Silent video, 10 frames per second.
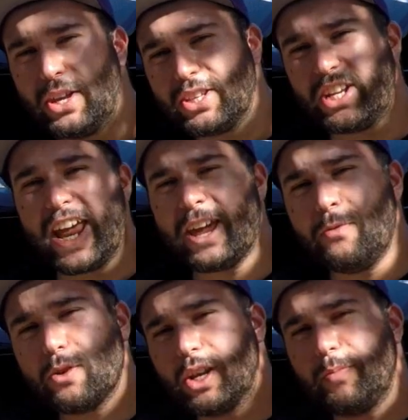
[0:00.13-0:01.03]
Today,
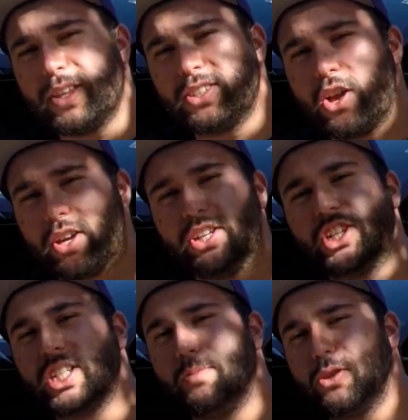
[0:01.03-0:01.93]
we're going to be installing
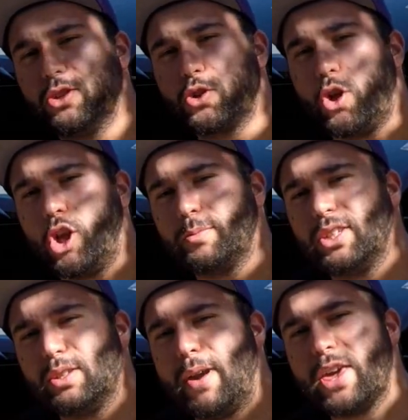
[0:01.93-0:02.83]
adjustable control arms
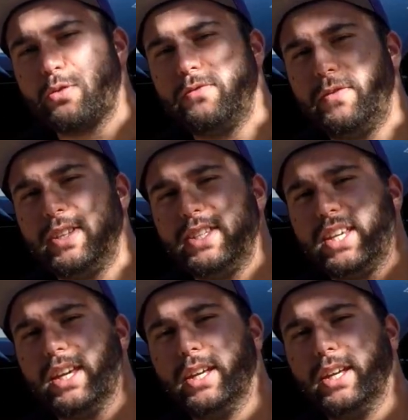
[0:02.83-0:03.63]
onto my 350Z.